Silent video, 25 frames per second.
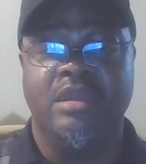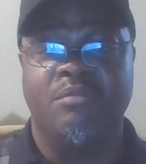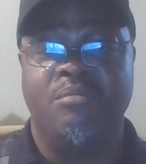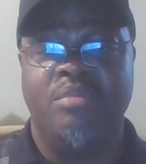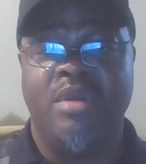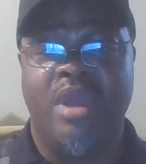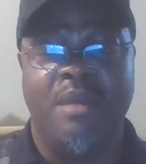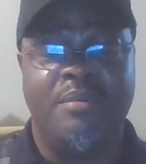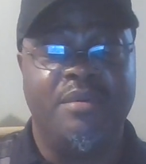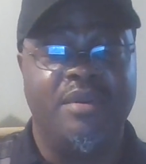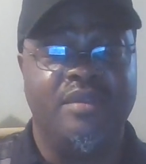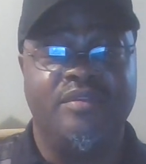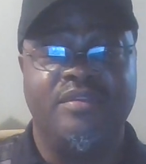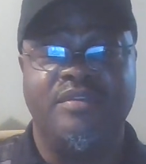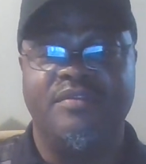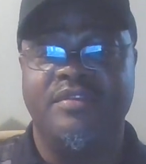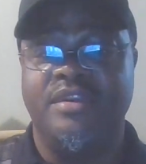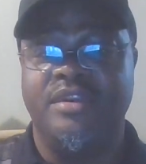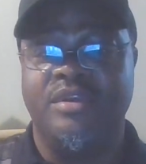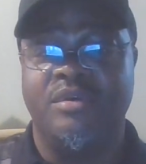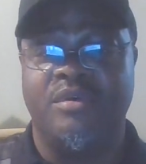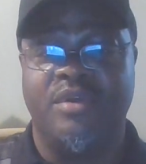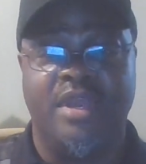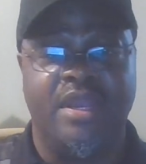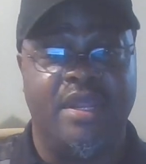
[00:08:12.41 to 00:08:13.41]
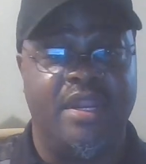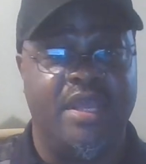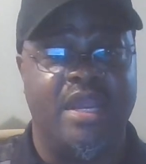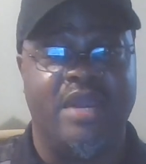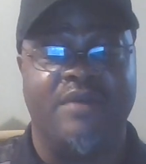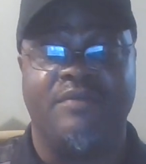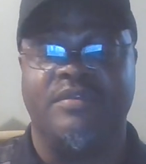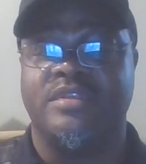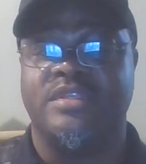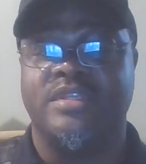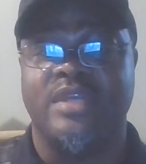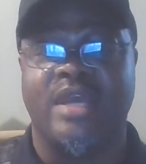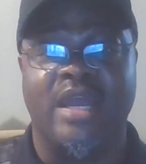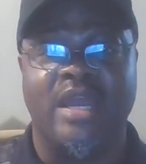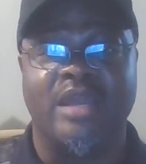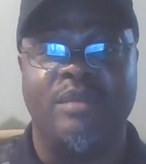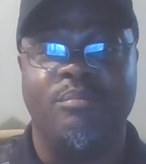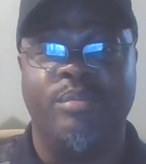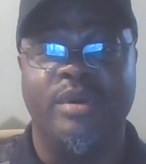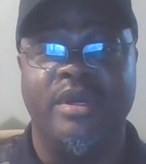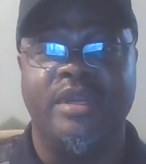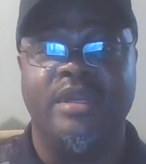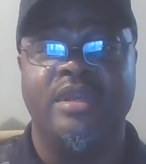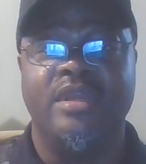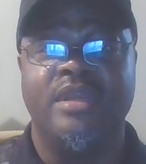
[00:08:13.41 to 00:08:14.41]
Probably doesn't even know that half the time.
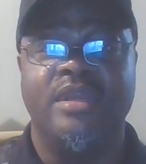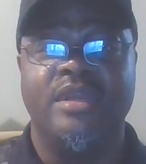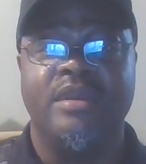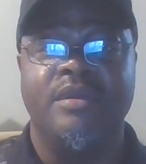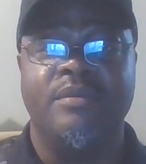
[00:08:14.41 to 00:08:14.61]
But